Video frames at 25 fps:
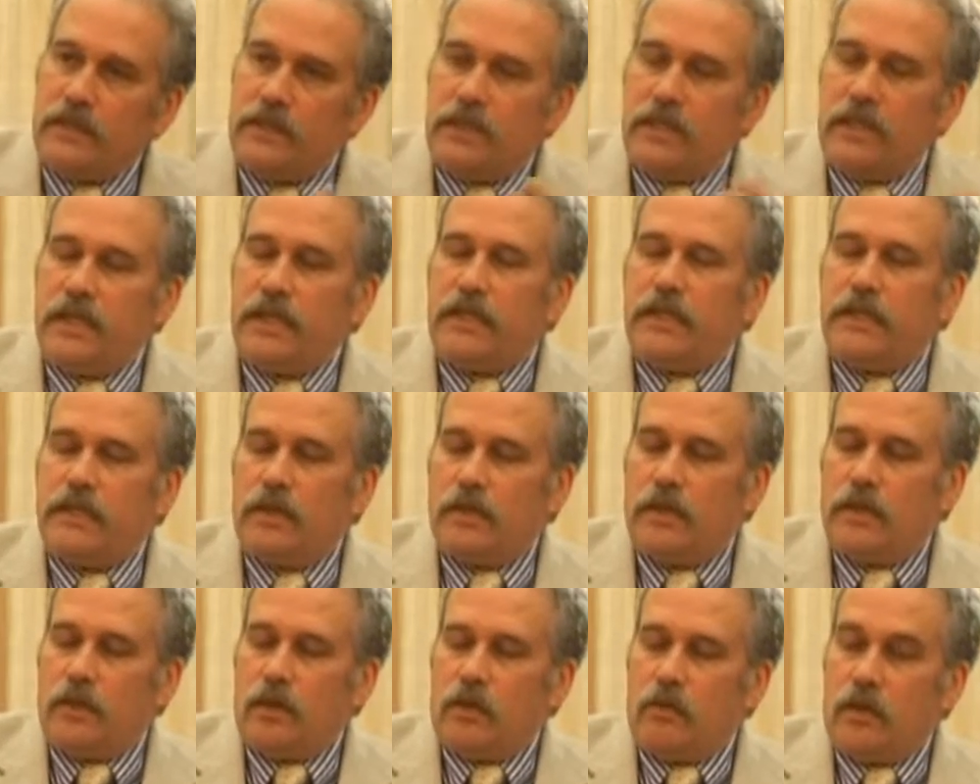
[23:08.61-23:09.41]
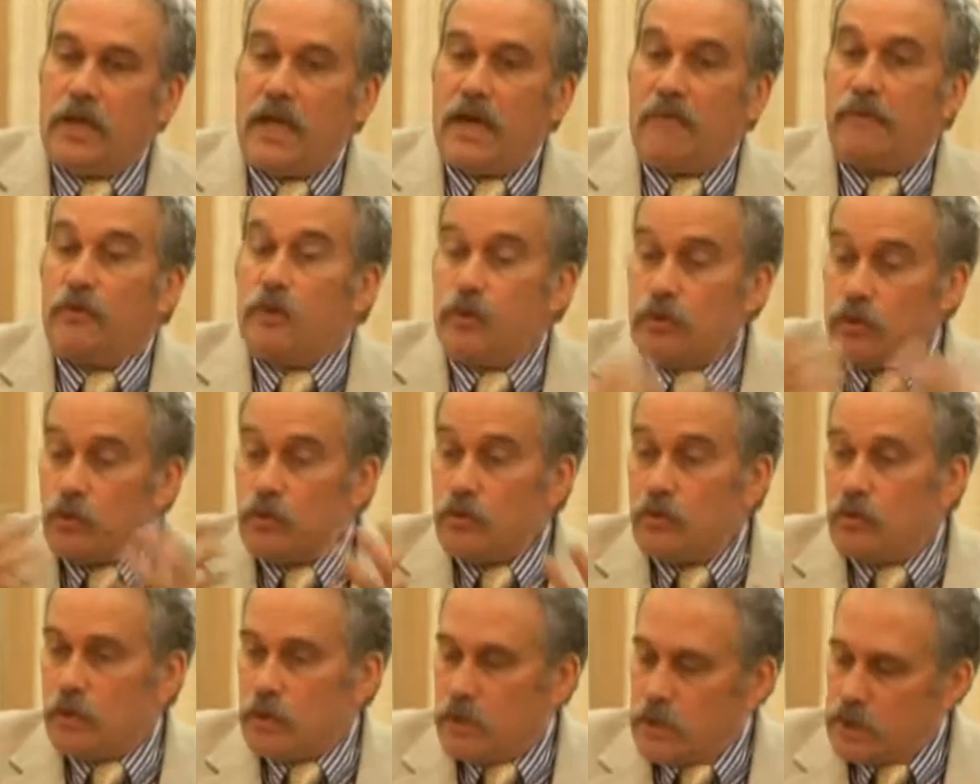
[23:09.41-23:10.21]
Indeed, we have a
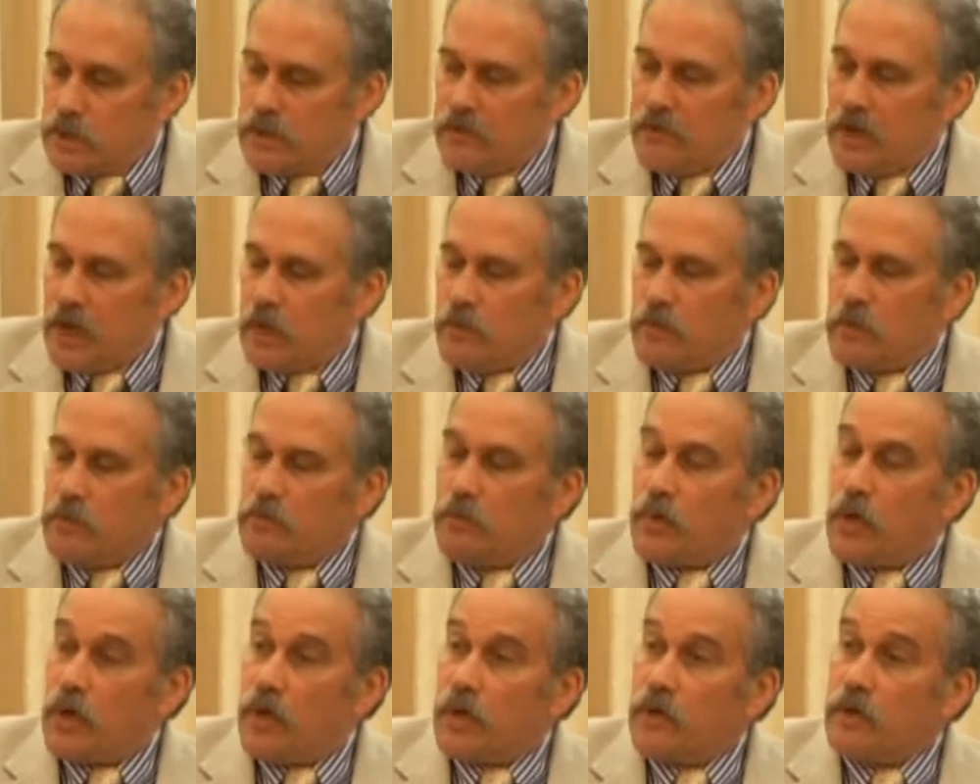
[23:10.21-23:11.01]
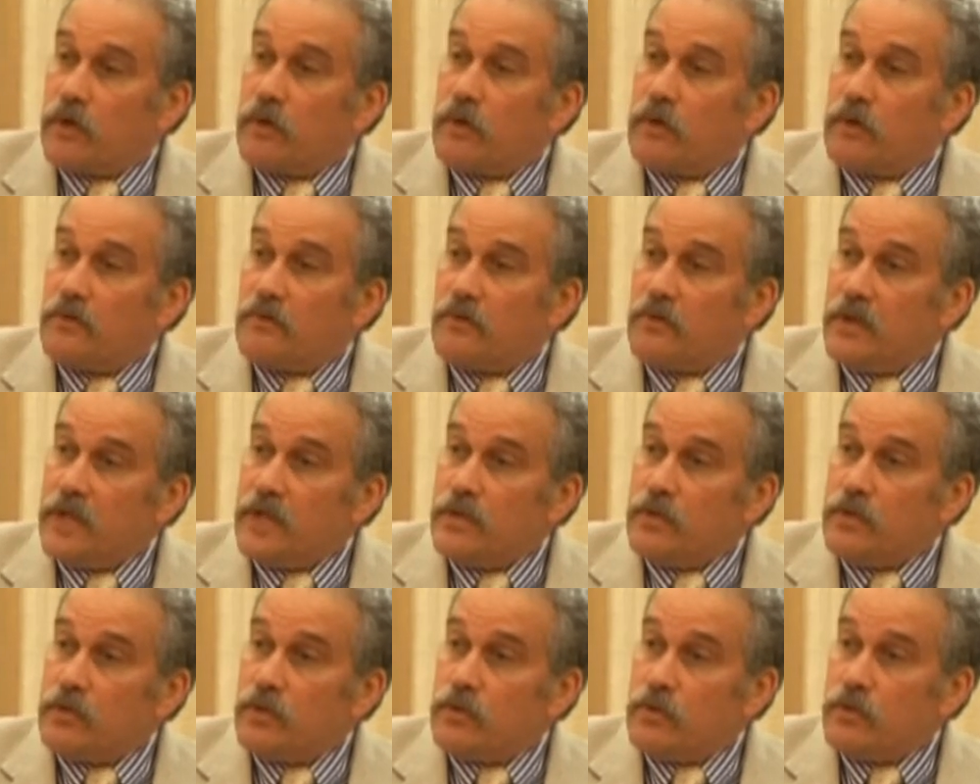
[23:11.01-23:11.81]
new development partner in
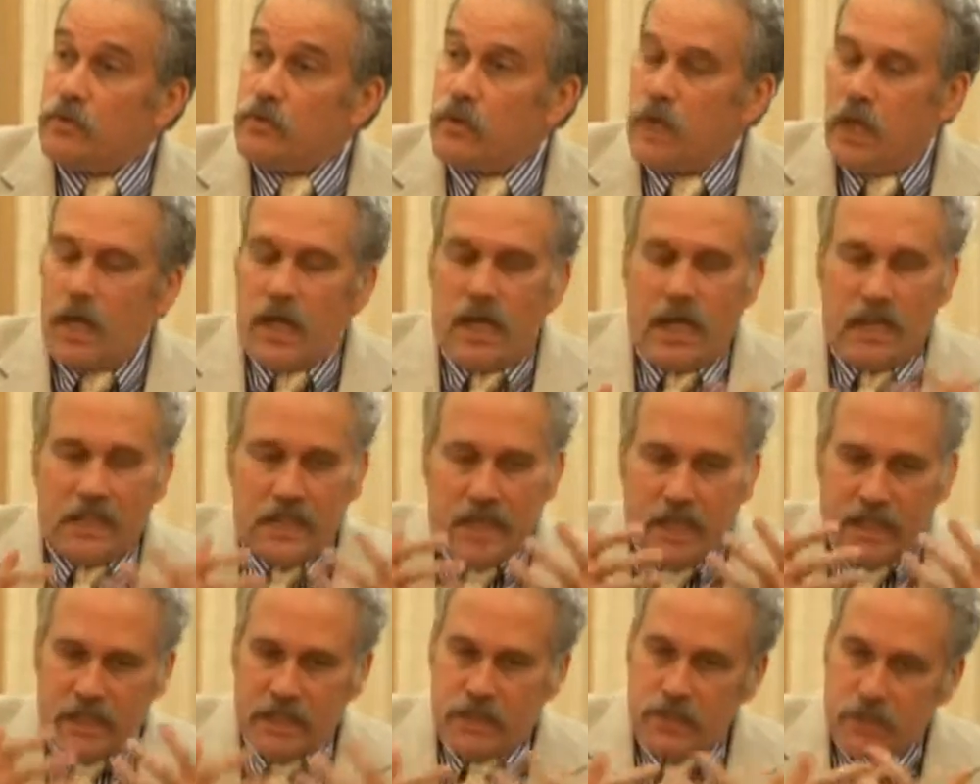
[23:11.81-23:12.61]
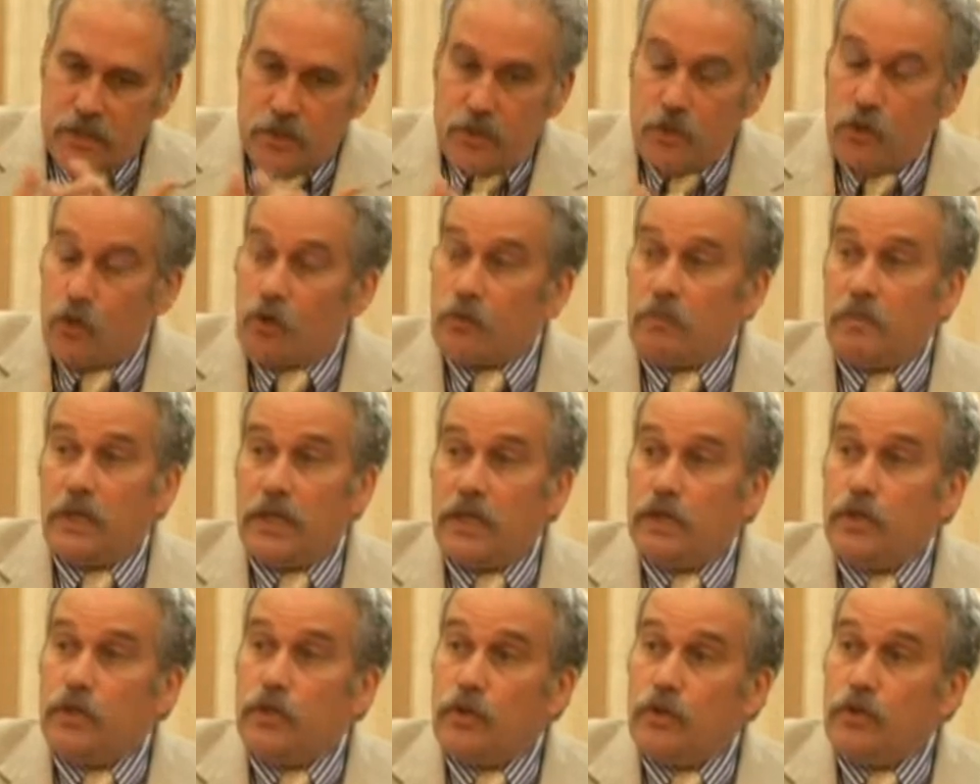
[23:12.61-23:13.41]
phase two, and that is the
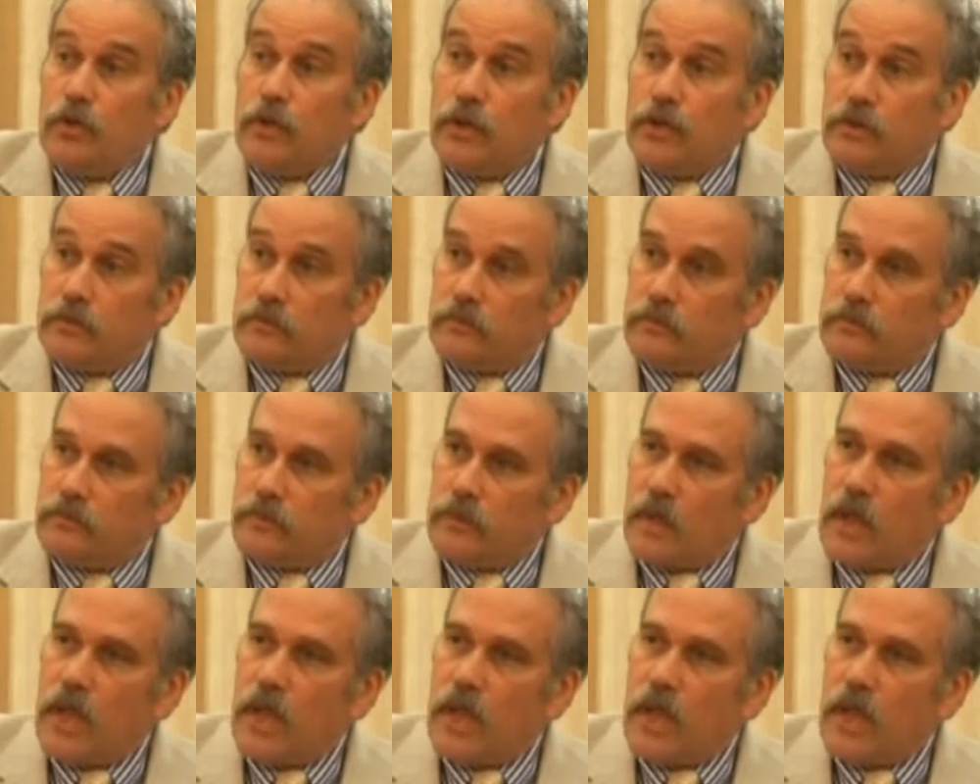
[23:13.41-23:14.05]
European Union.